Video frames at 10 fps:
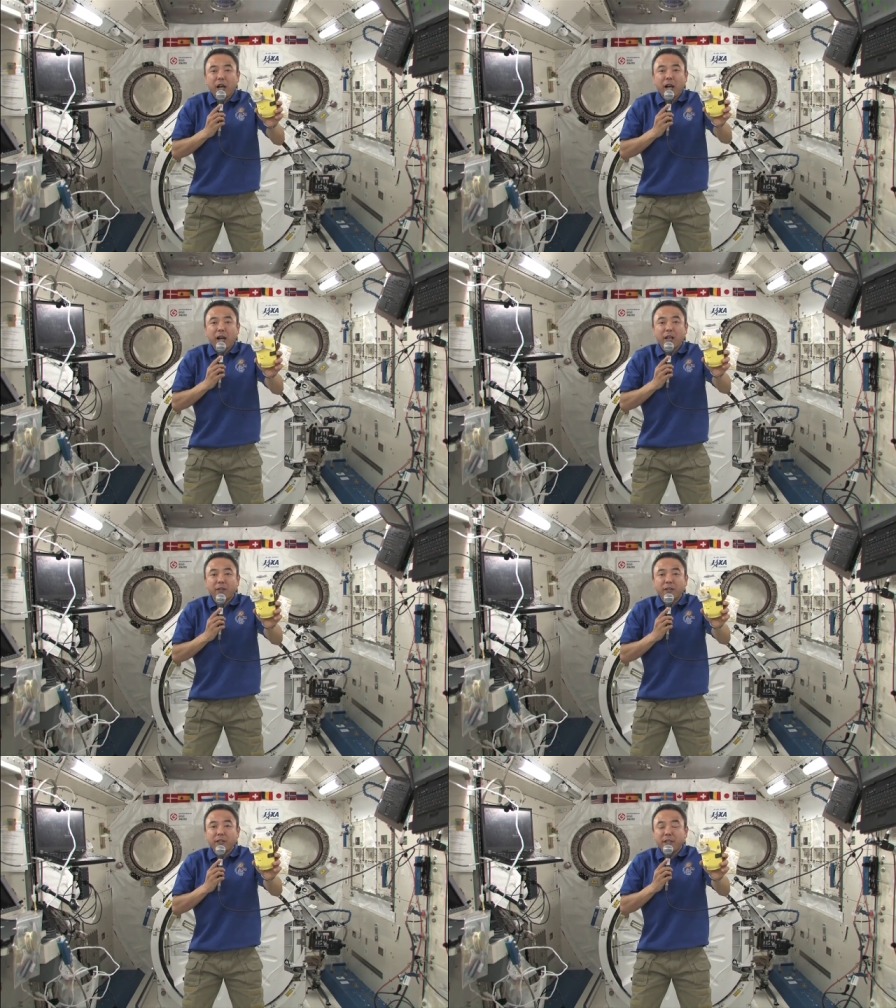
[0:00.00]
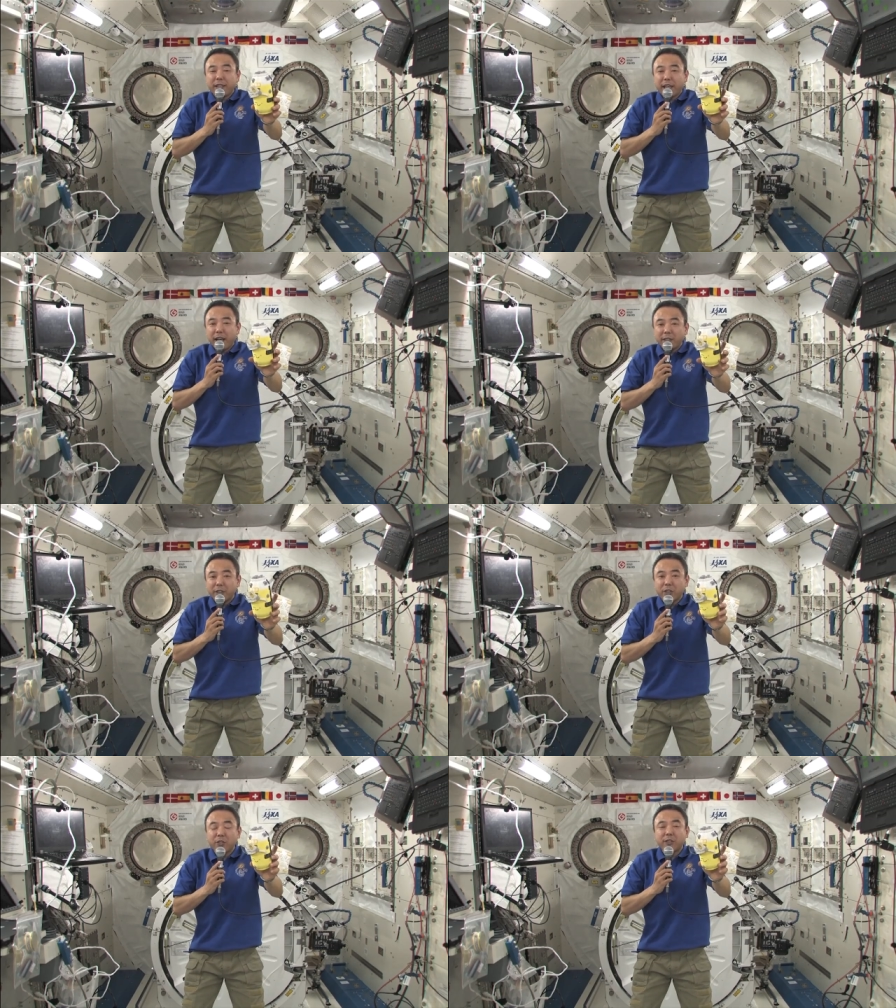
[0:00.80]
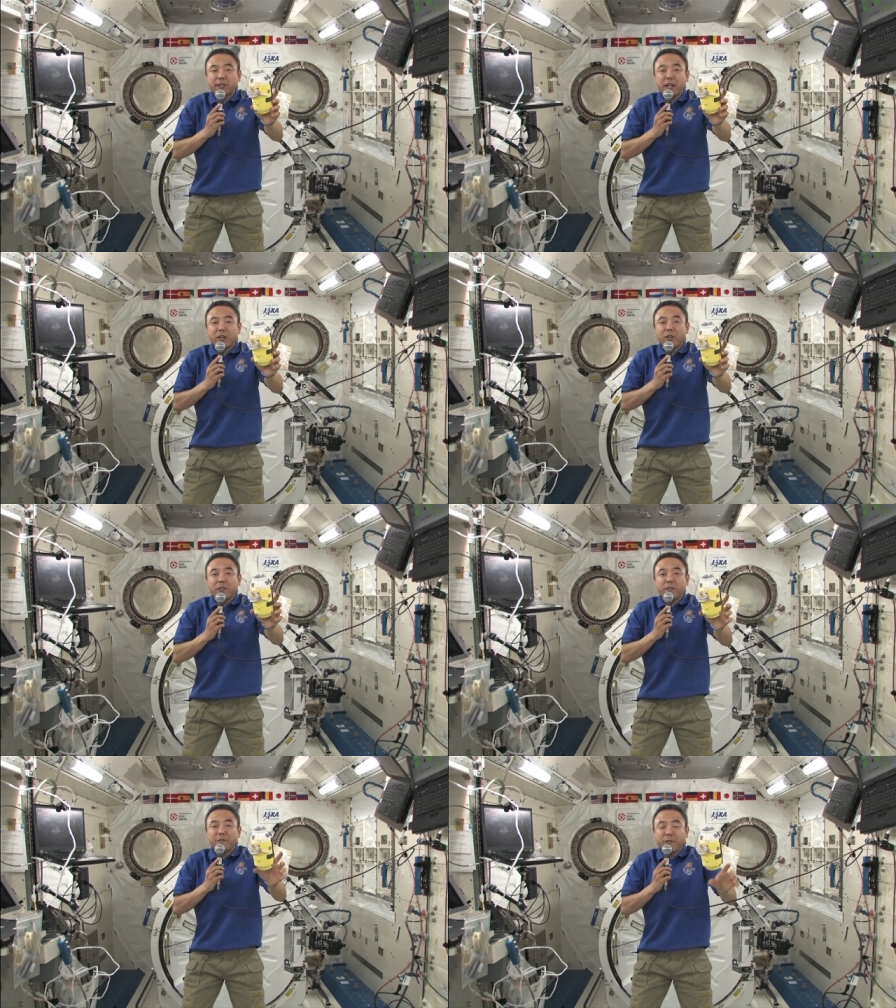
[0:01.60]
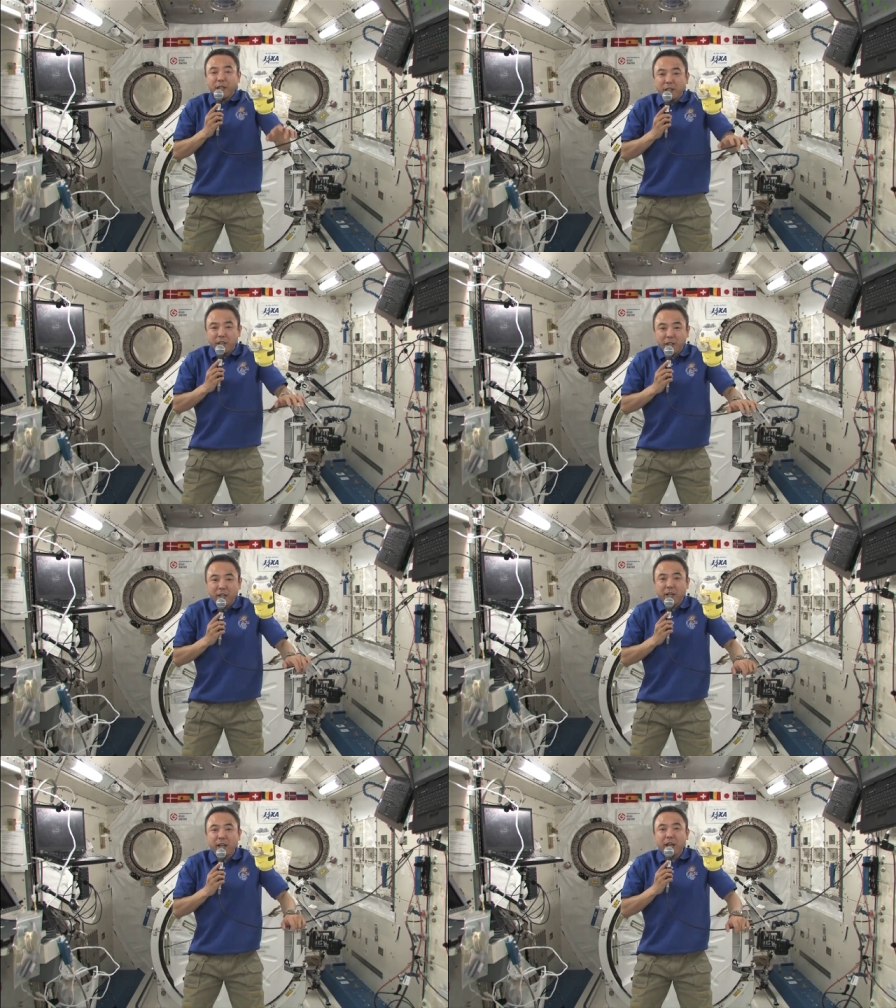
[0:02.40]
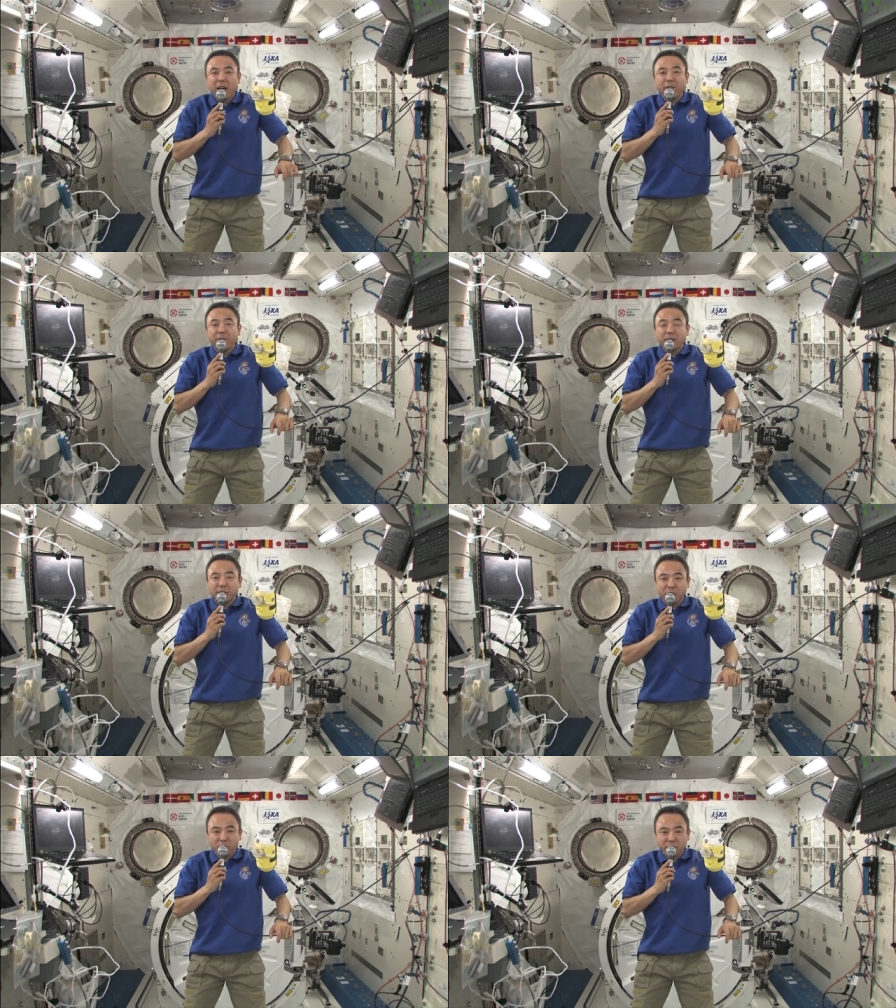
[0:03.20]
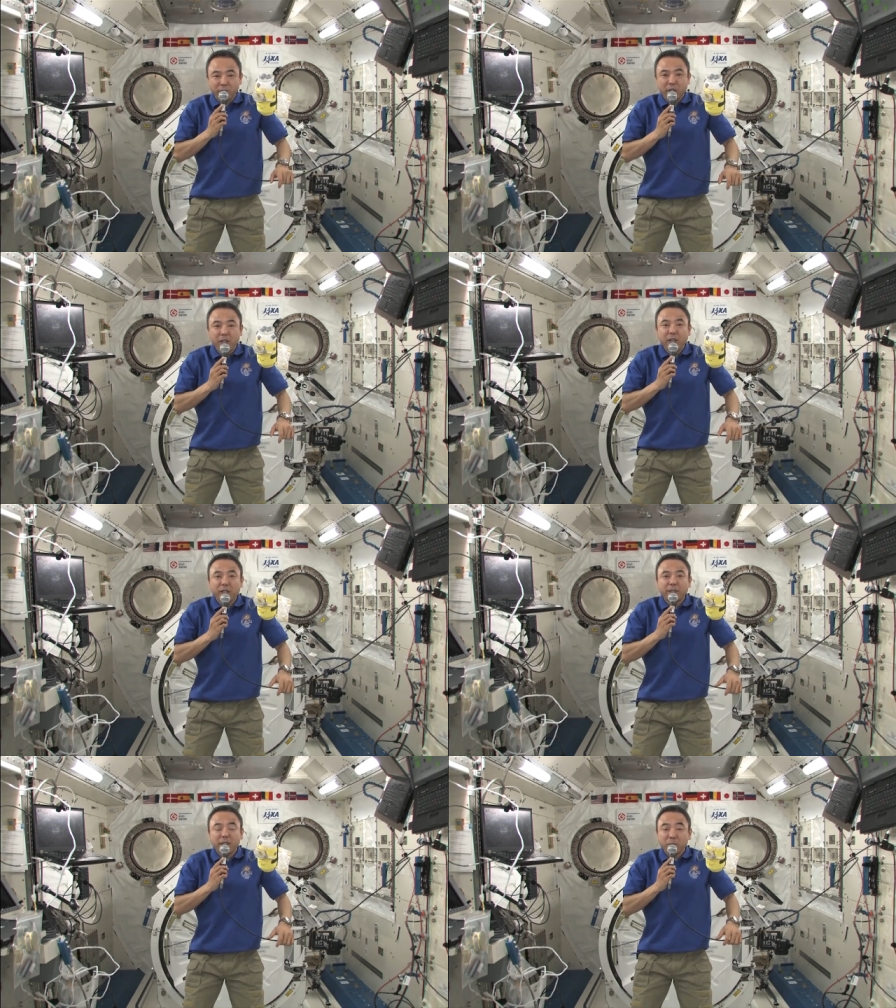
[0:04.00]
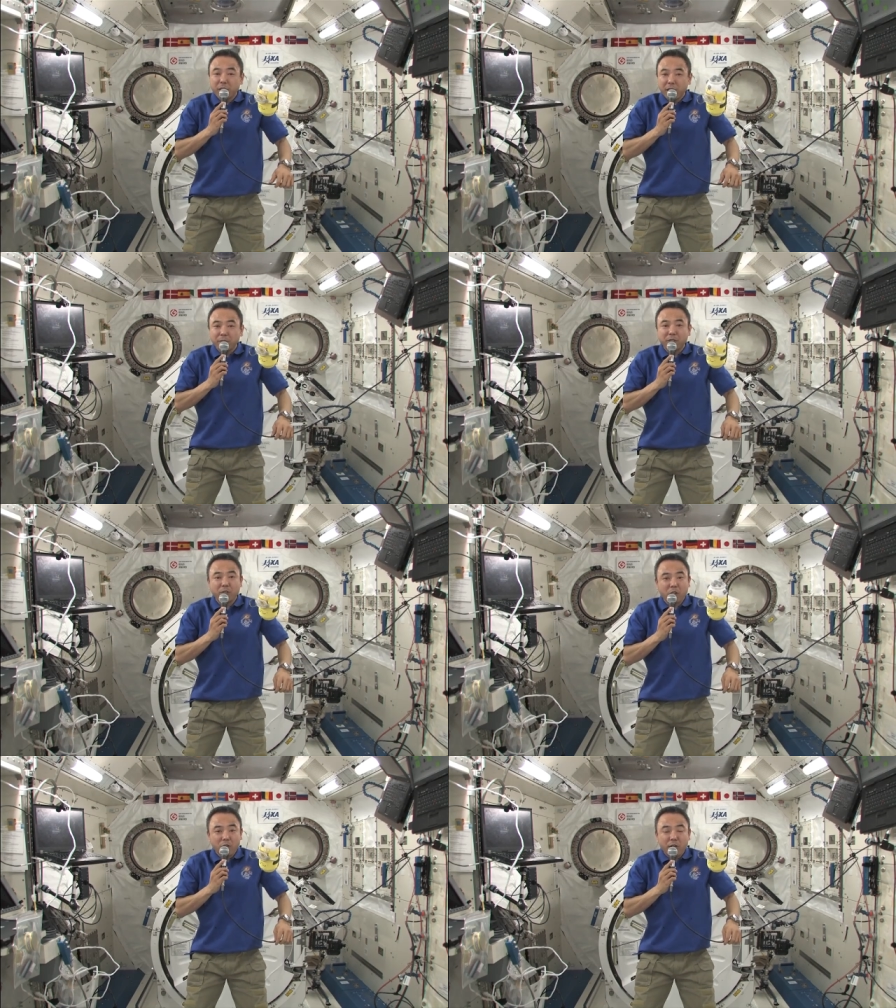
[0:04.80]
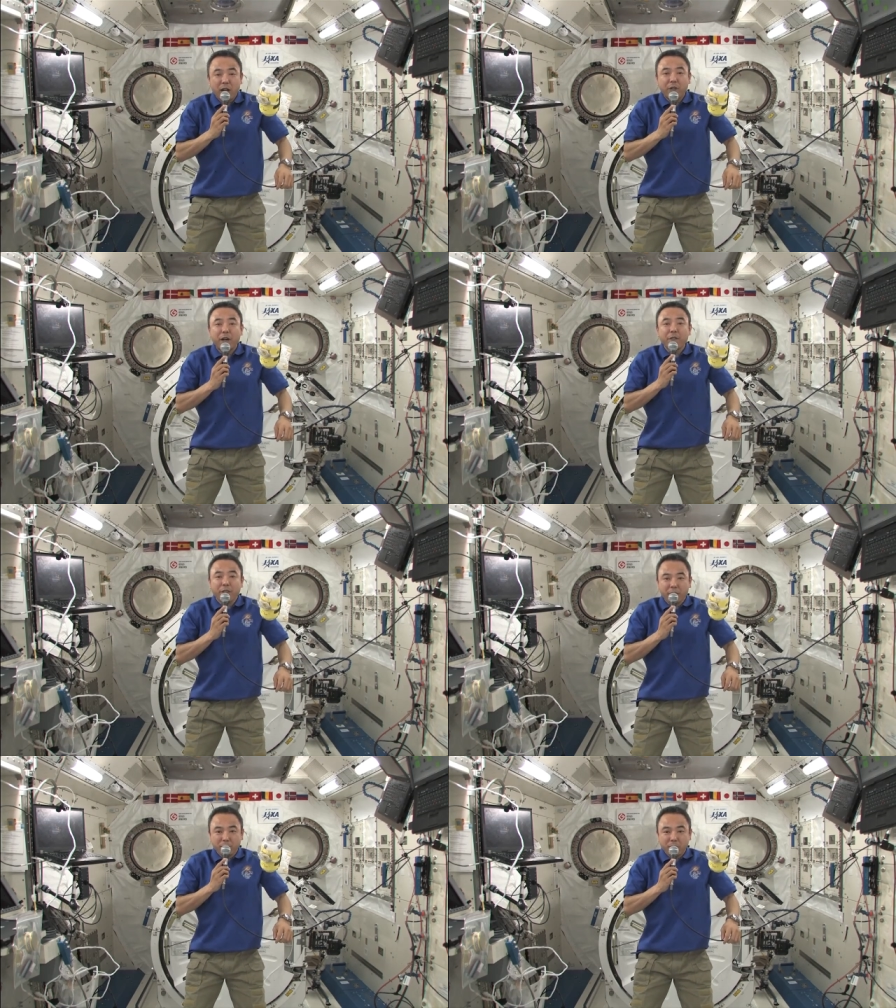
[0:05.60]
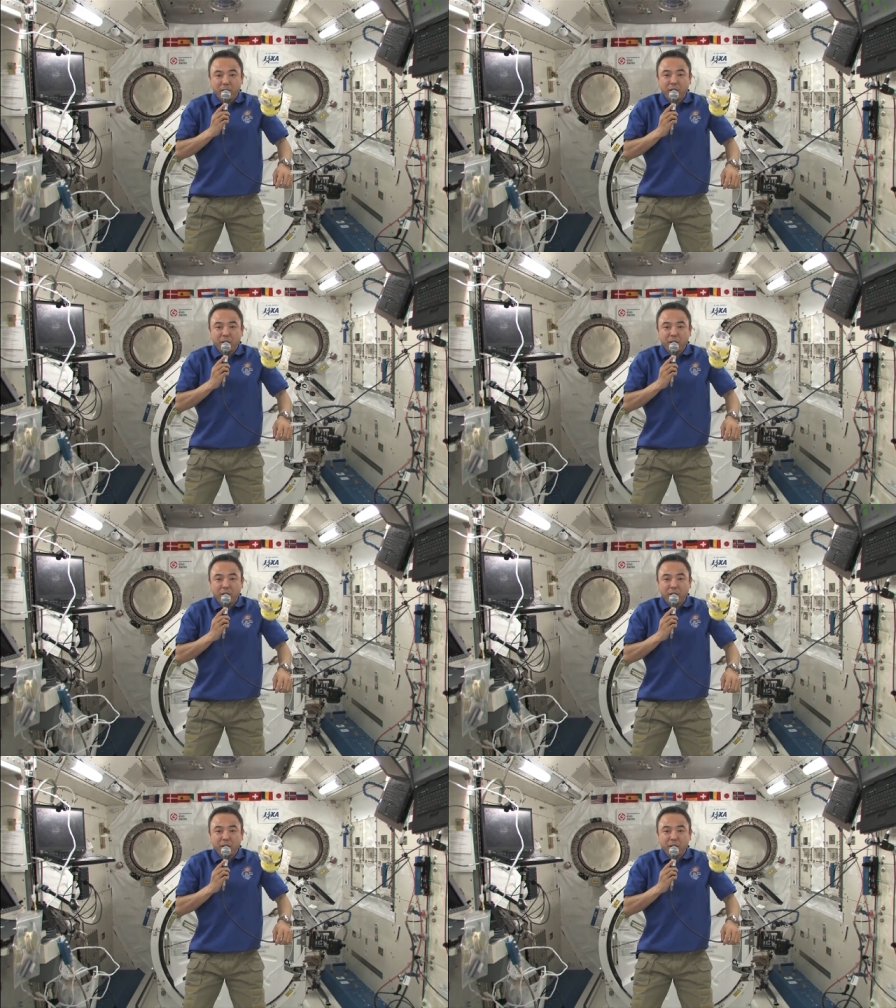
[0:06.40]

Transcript: uh, cancer cell feeding uh, vessels sometimes grow around them.